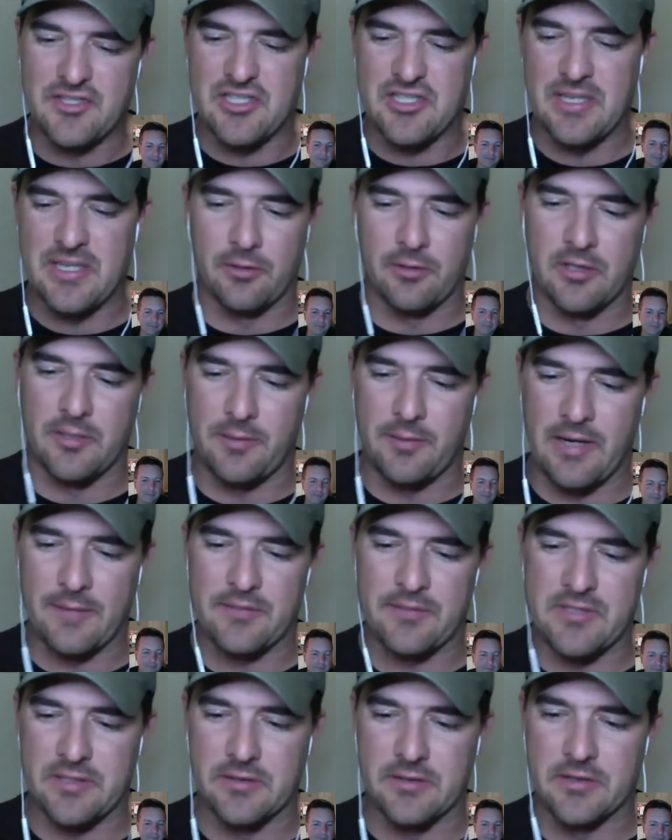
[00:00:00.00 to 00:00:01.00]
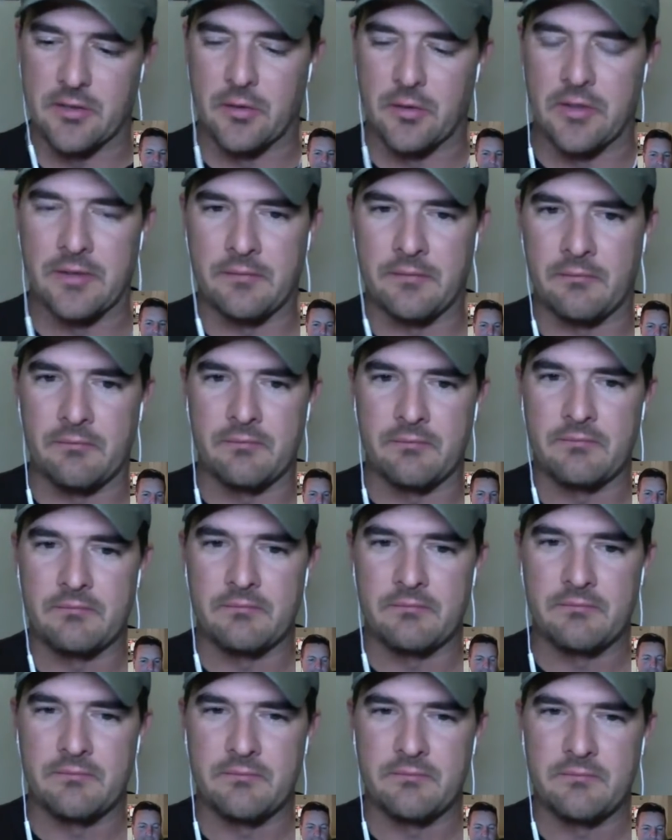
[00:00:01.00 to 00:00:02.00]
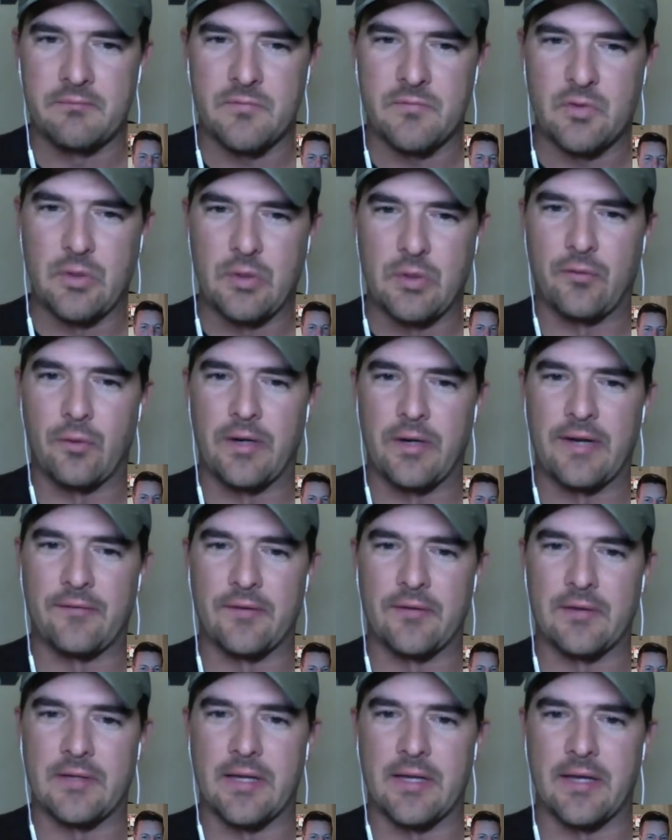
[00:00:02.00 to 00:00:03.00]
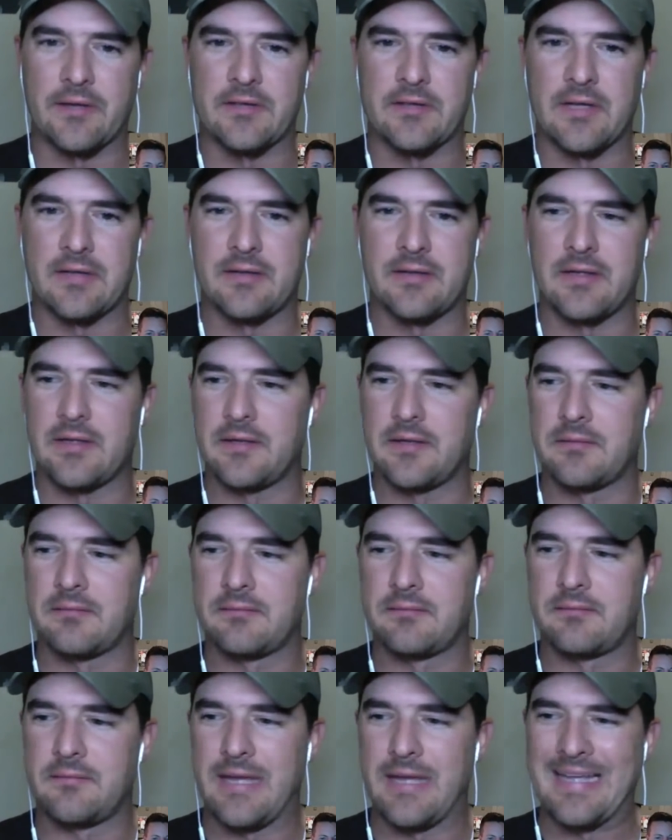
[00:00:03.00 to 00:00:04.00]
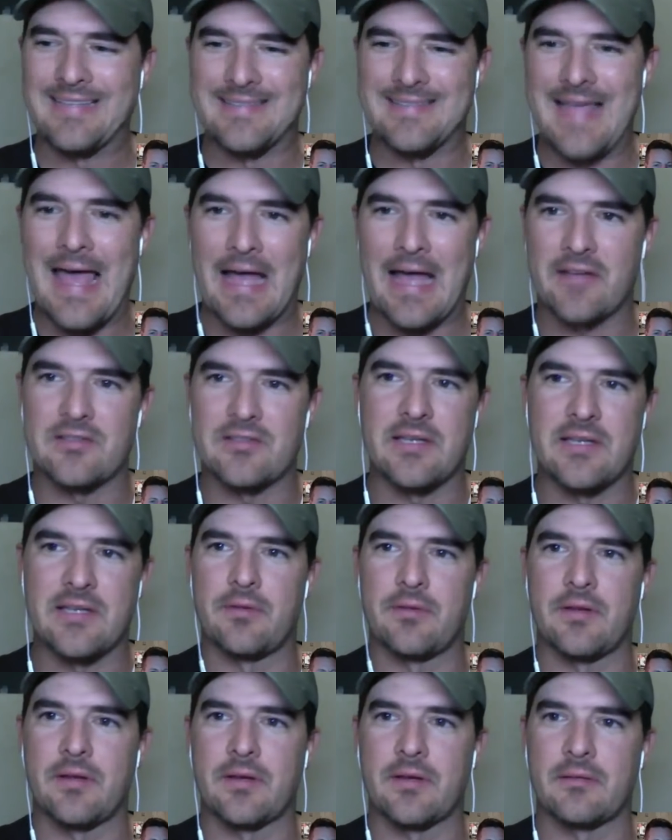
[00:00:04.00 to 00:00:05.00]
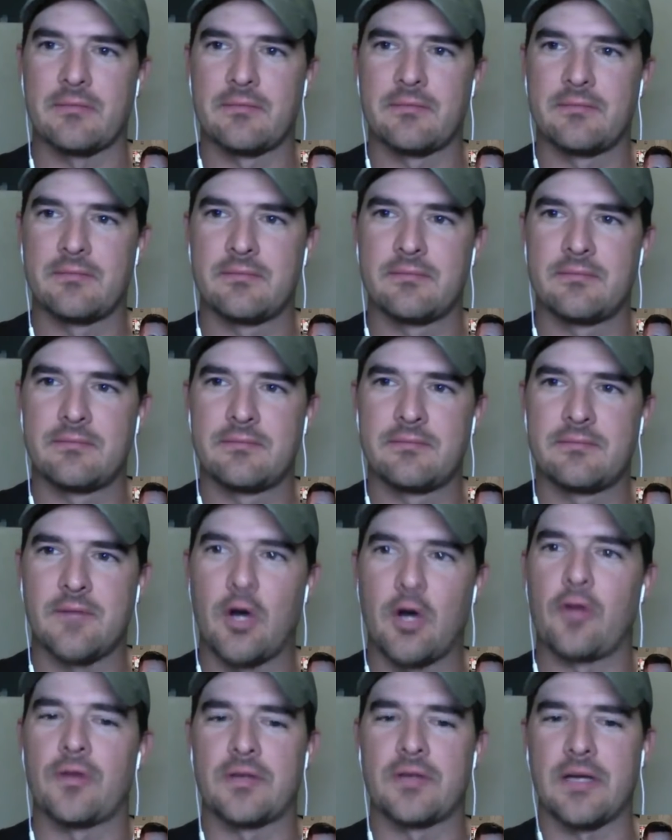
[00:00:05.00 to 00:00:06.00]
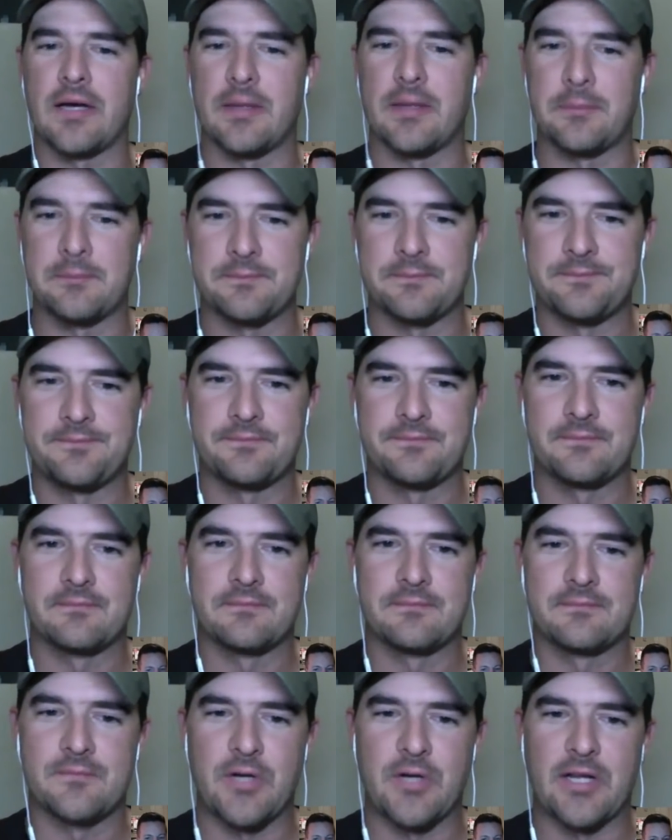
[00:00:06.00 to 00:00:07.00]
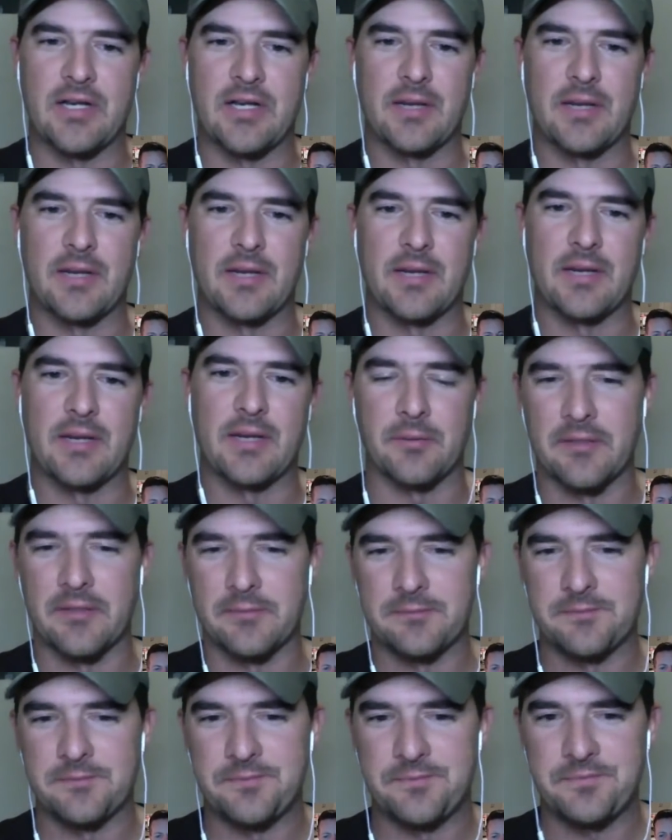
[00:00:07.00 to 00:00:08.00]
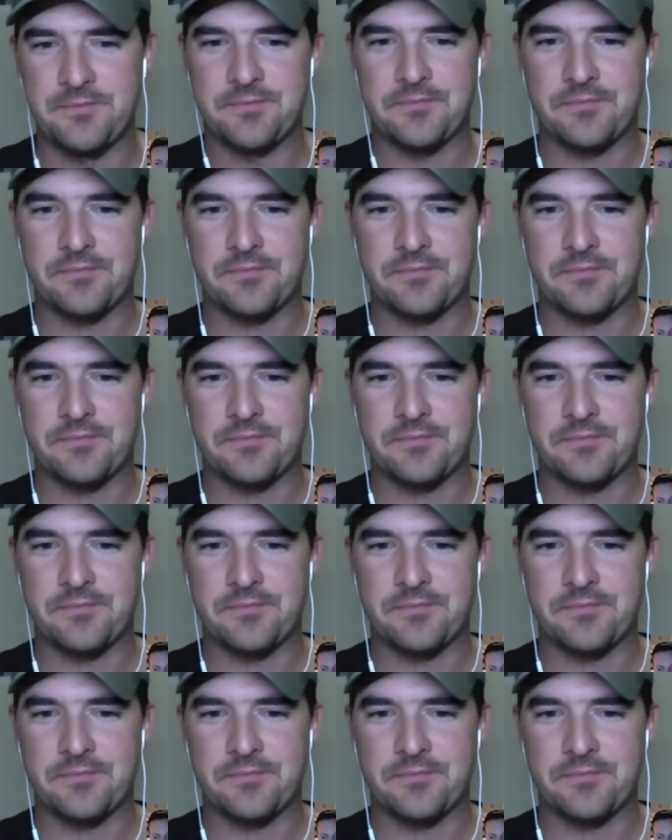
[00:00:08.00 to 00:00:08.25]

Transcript: it's similar, but I'm still doing three or four different things, not the exact same thing all the time. Break it up a little bit.